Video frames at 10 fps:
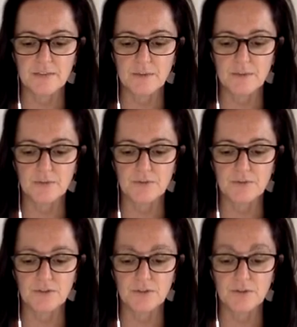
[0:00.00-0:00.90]
a moment
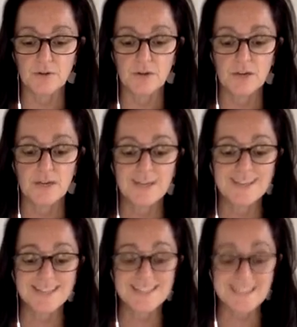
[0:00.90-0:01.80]
during your
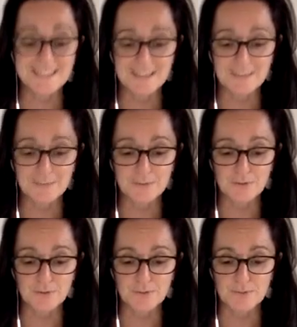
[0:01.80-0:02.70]
send love to
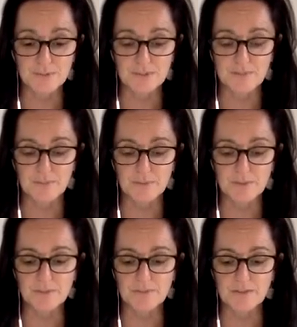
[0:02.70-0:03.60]
your specific
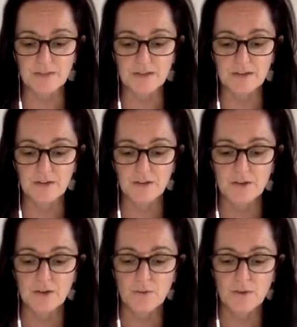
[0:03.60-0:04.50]
person video,
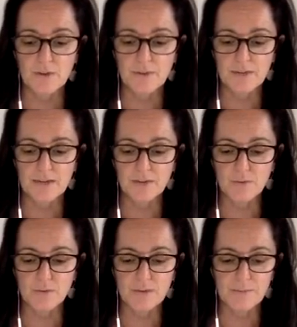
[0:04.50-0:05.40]
where I began to
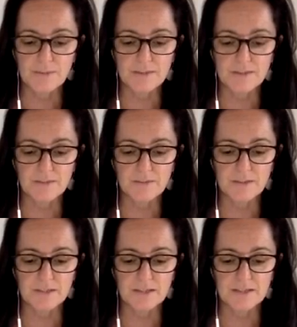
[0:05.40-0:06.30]
weep because I
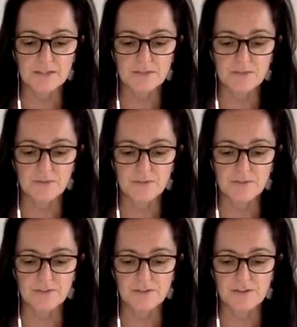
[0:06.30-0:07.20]
realized that true
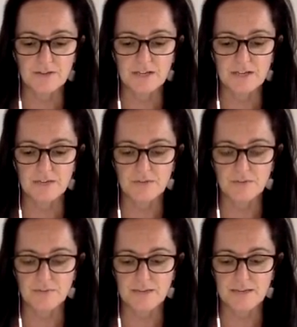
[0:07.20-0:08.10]
love is not needy or
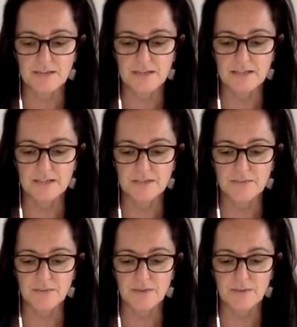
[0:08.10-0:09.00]
demanding, it is
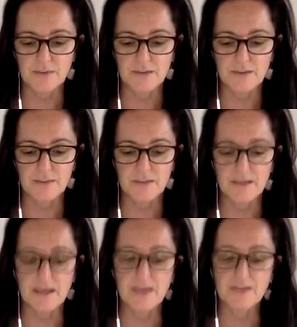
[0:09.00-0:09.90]
freedom. And I
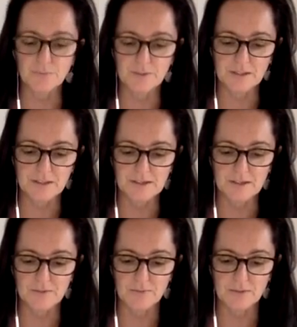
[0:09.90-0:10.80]
began to realize
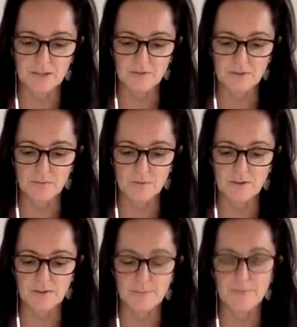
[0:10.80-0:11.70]
that I really only
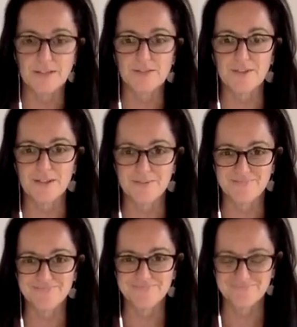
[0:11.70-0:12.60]
wanted the best for him.